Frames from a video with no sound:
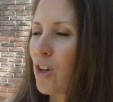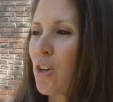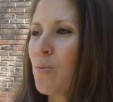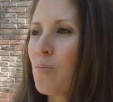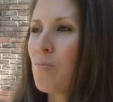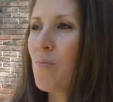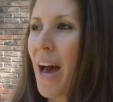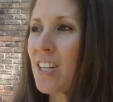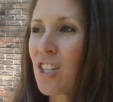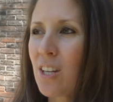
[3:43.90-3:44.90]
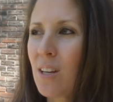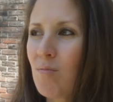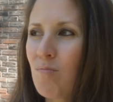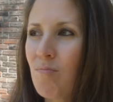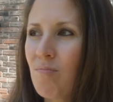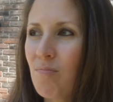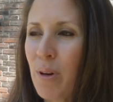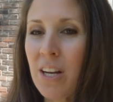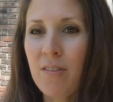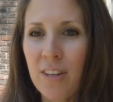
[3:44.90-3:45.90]
could actually
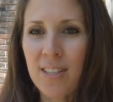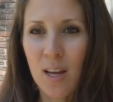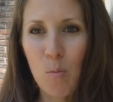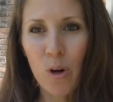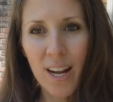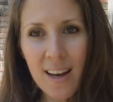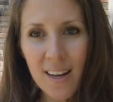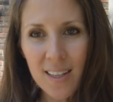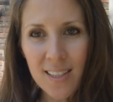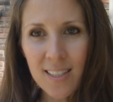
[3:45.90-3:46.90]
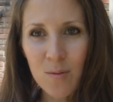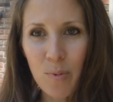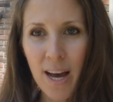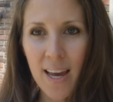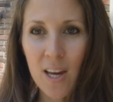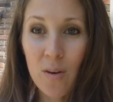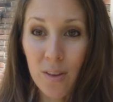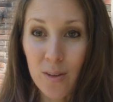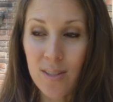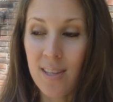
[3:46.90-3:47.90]
benefit someone else by
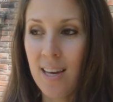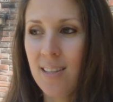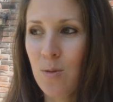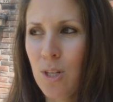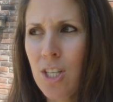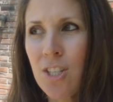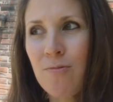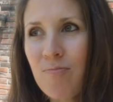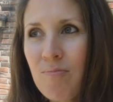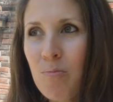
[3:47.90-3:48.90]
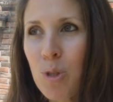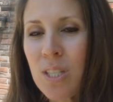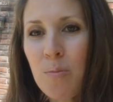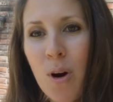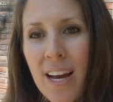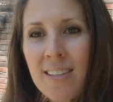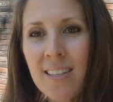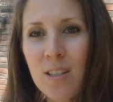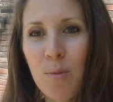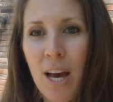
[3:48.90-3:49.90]
hearing those things, which was
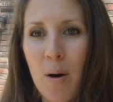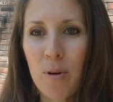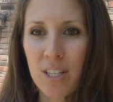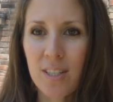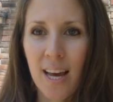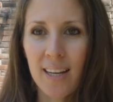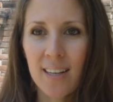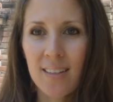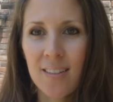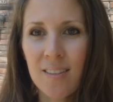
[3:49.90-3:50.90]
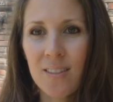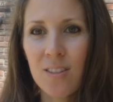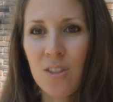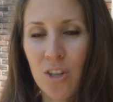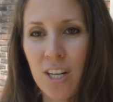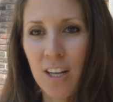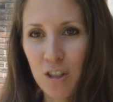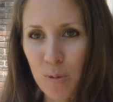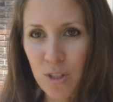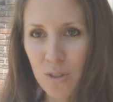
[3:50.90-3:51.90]
surprising to me how much that turned
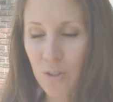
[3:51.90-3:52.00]
out to be